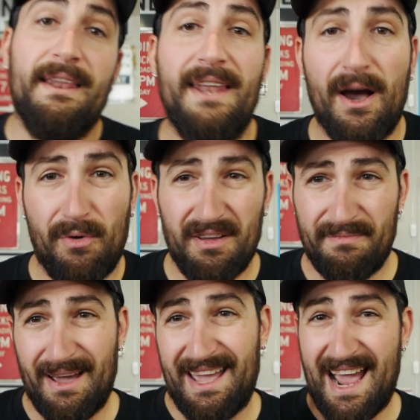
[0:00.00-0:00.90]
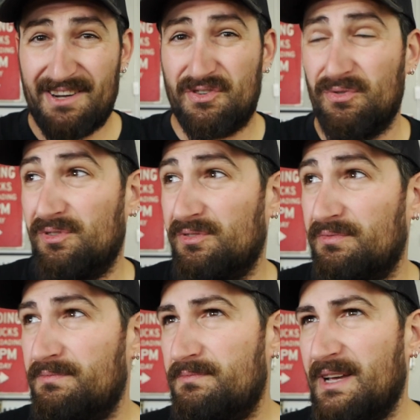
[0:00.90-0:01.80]
Now, one of my
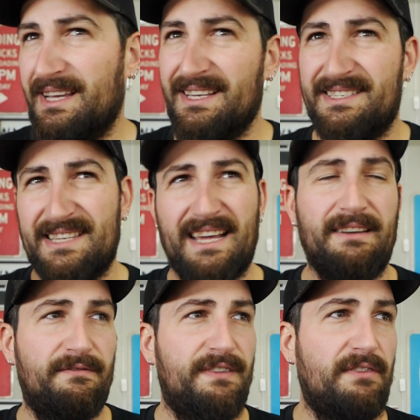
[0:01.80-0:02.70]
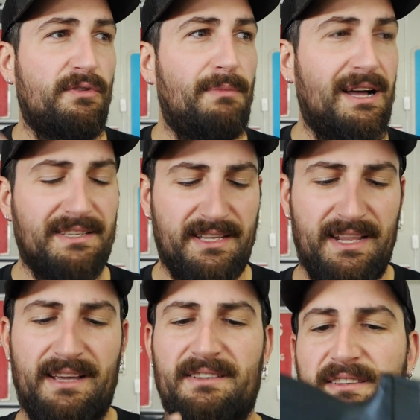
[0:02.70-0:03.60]
actual, I guess, second favorite mods to
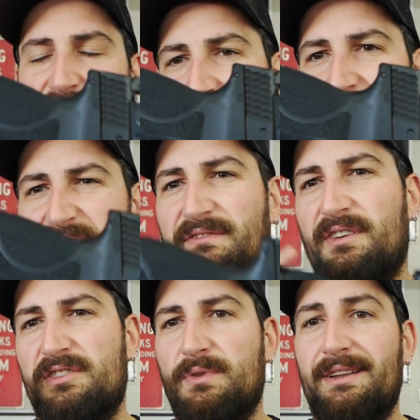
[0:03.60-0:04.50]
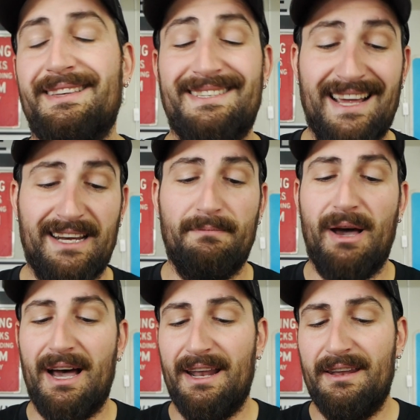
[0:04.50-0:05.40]
date, because the trigger is the first one, and the second
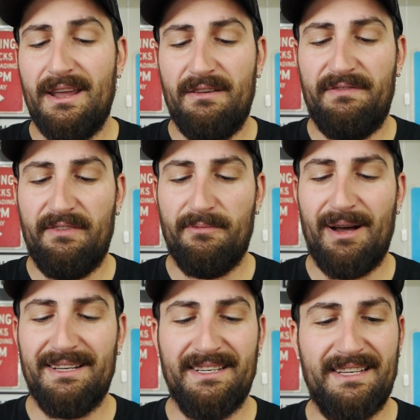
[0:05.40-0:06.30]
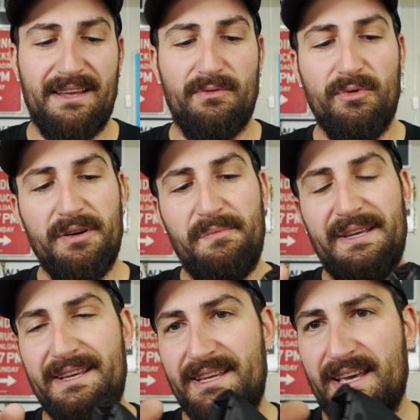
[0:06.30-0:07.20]
favorite mod to date would
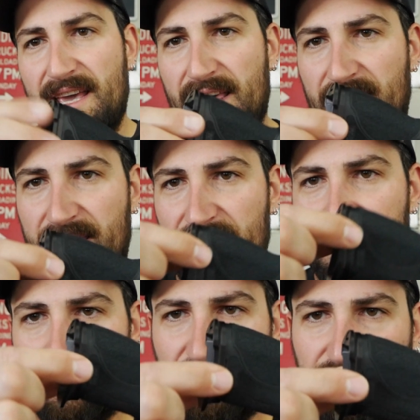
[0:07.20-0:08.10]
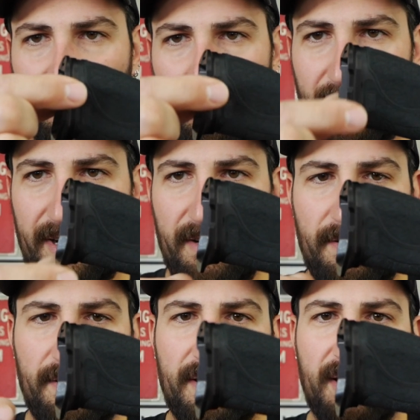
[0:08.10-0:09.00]
be this Floyd
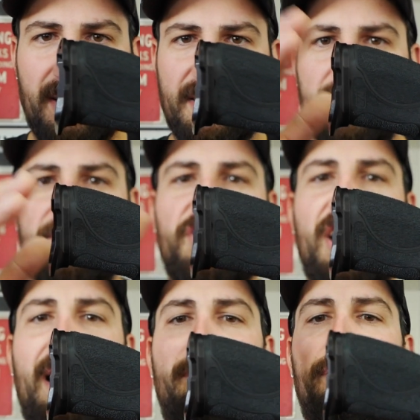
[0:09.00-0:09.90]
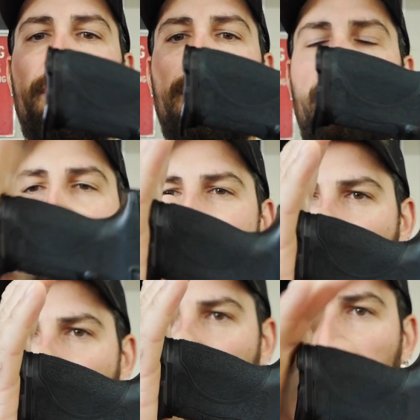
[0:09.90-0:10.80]
Custom Shop
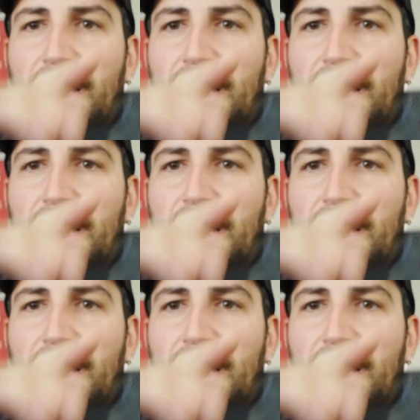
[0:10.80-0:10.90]
Magwell